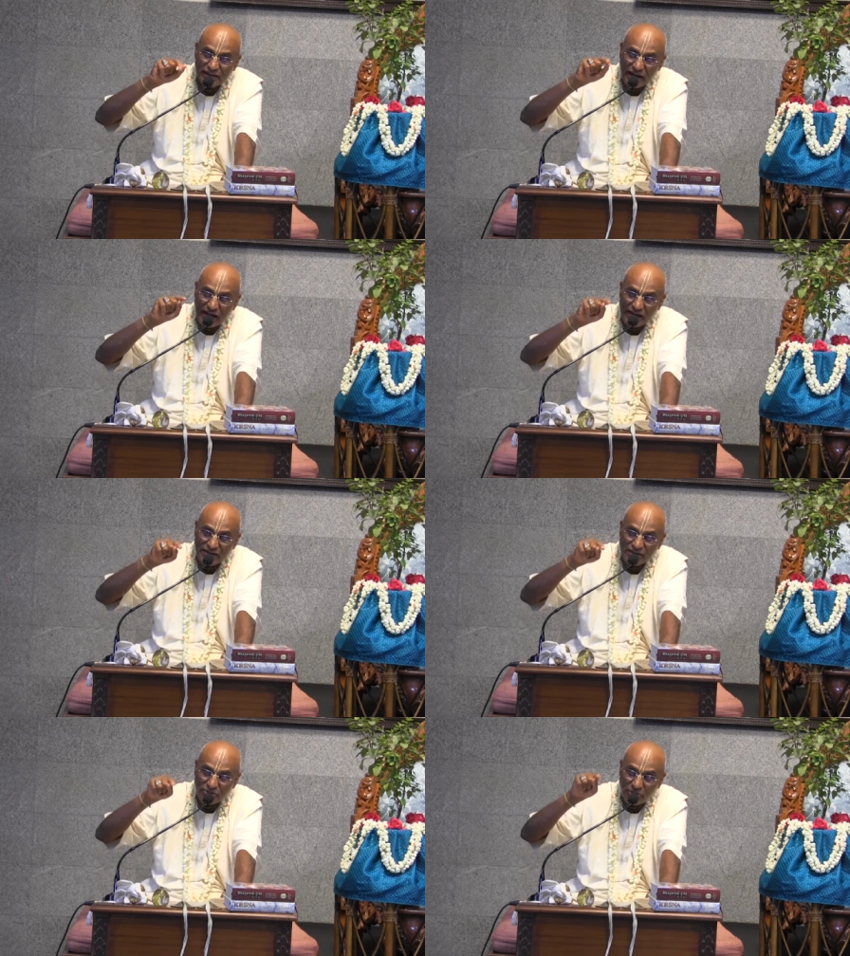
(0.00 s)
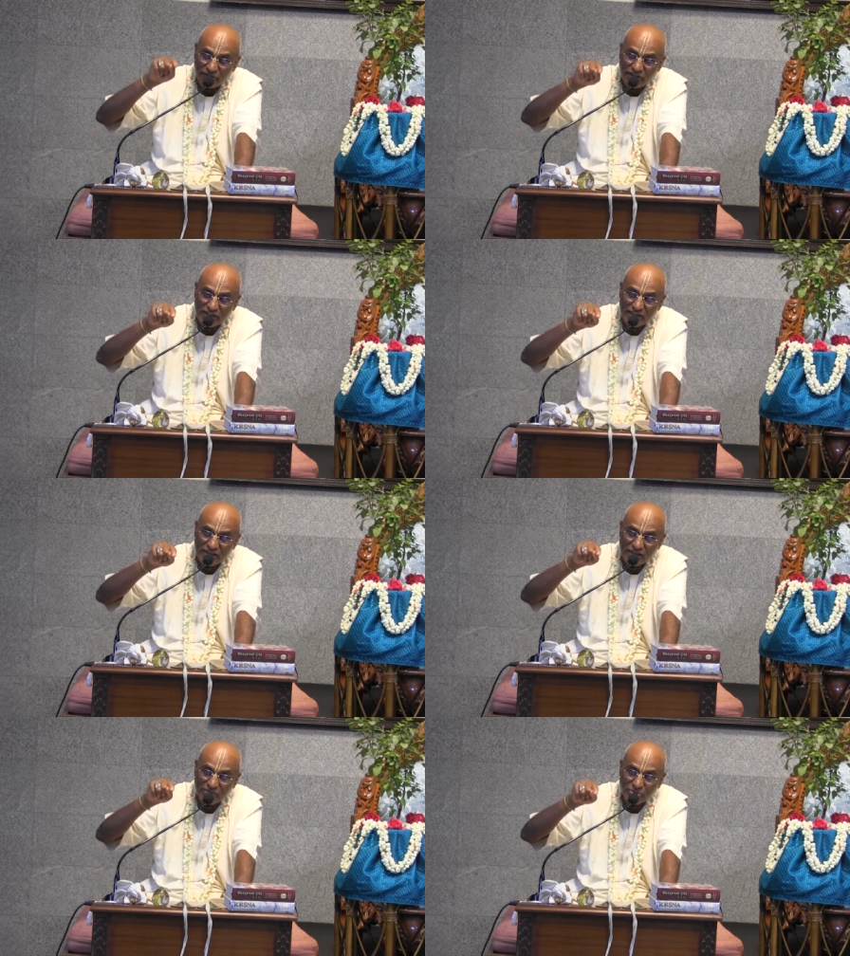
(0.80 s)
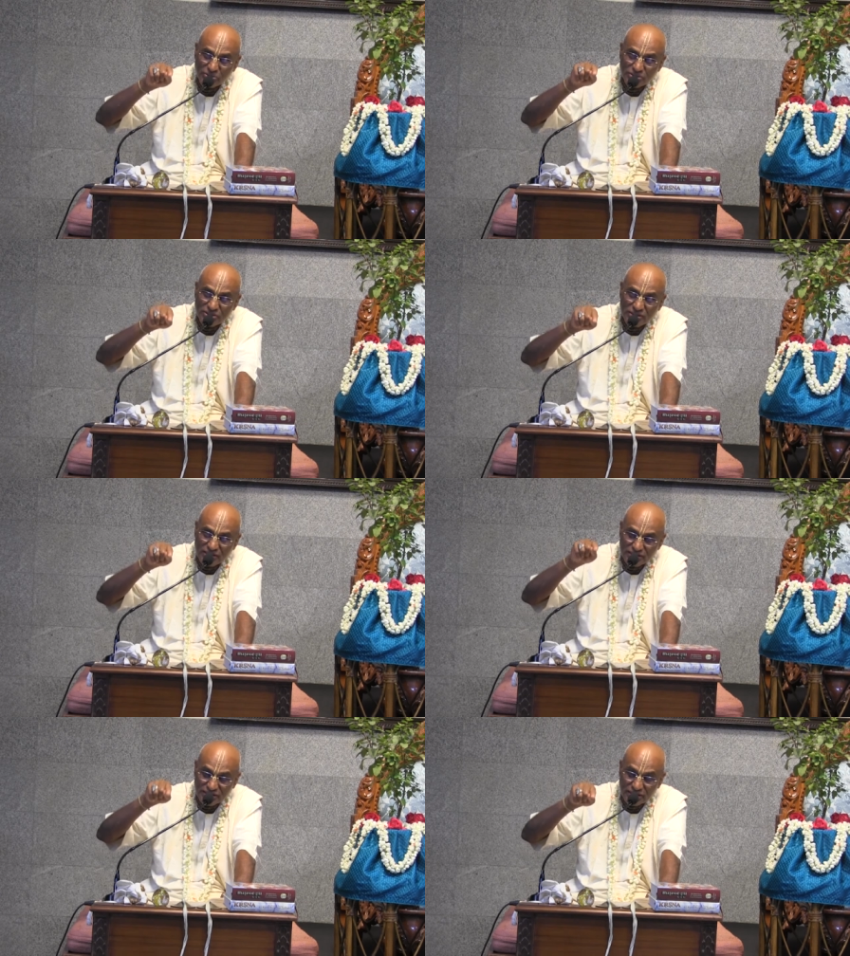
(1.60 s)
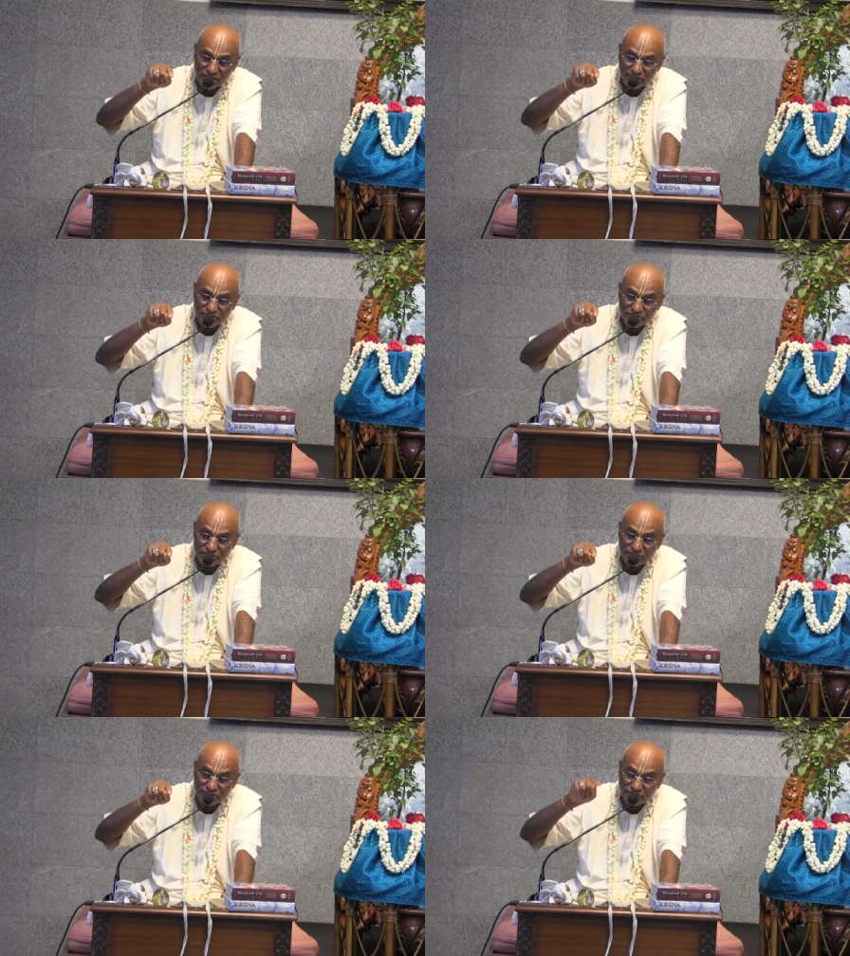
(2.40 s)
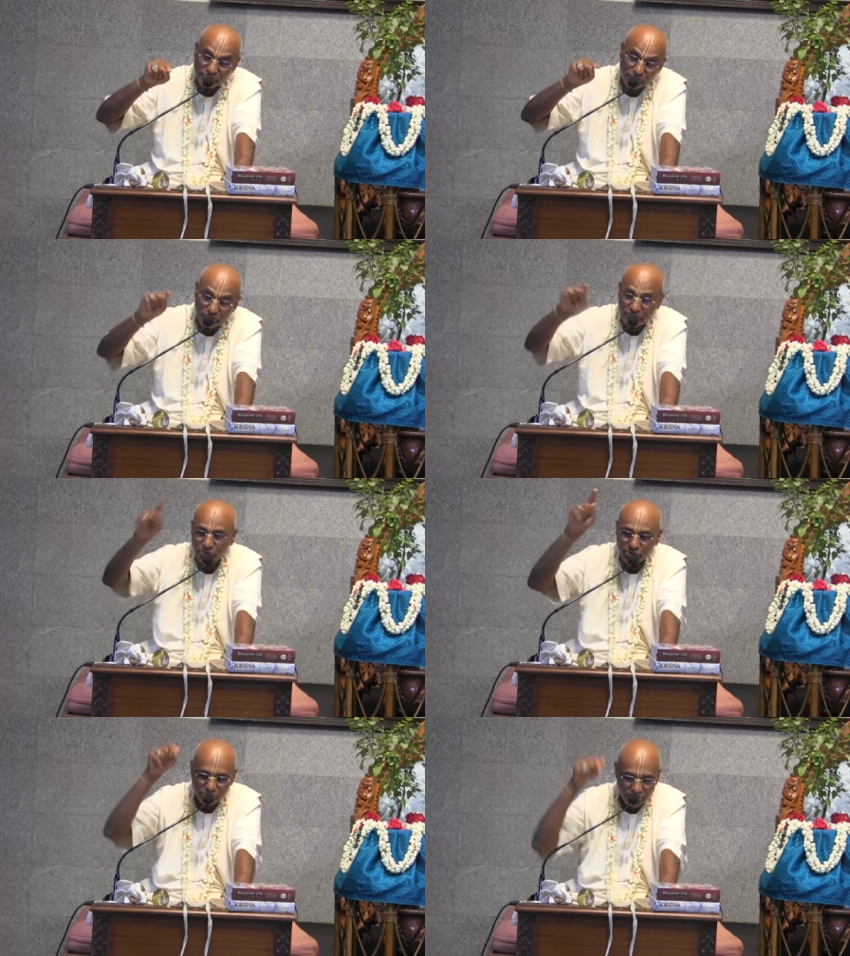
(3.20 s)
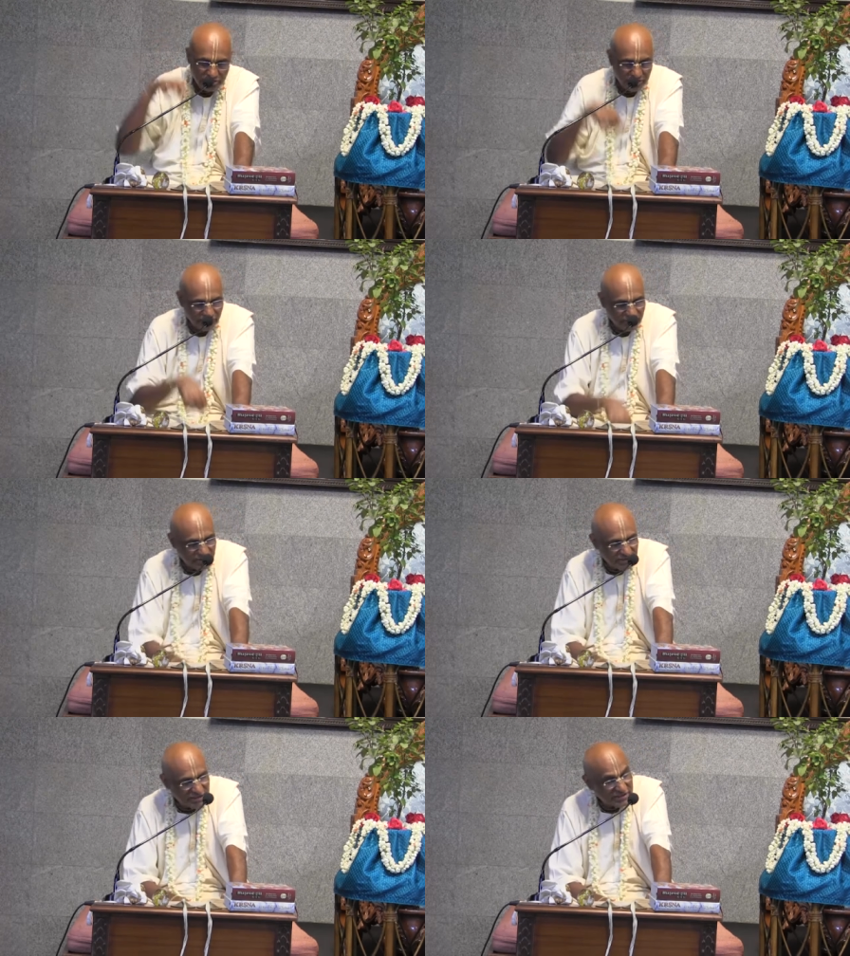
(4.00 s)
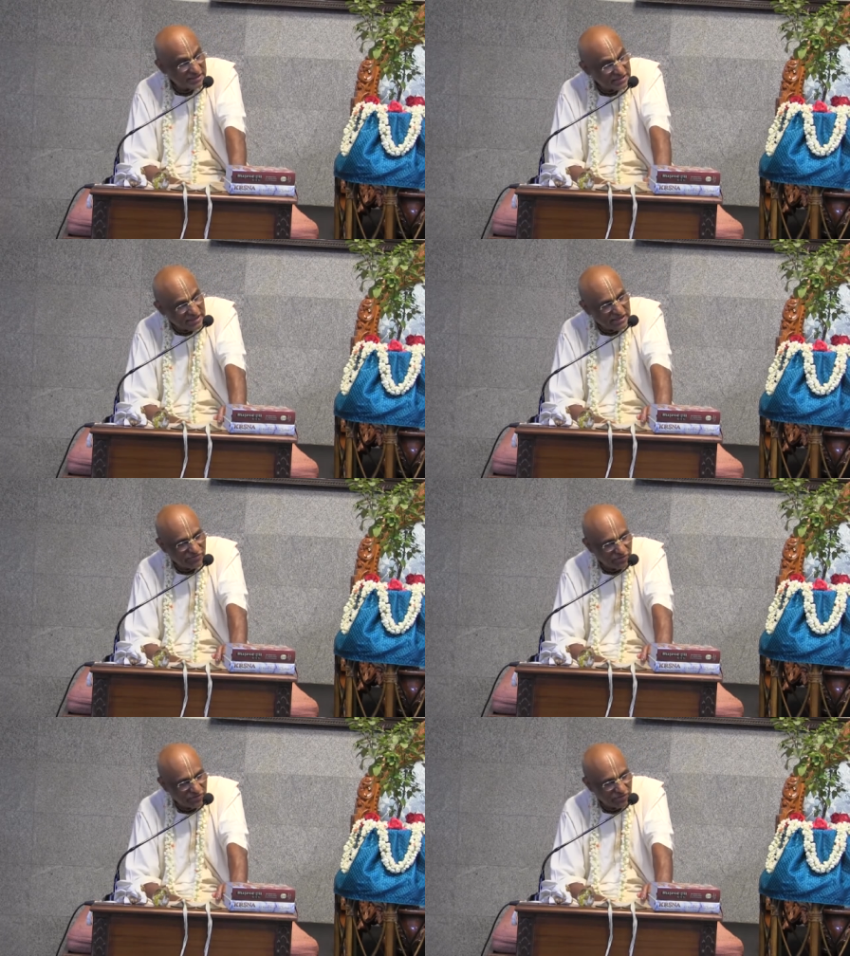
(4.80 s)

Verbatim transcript: and to awaken our original Krishna consciousness of pure devotional service. It's designed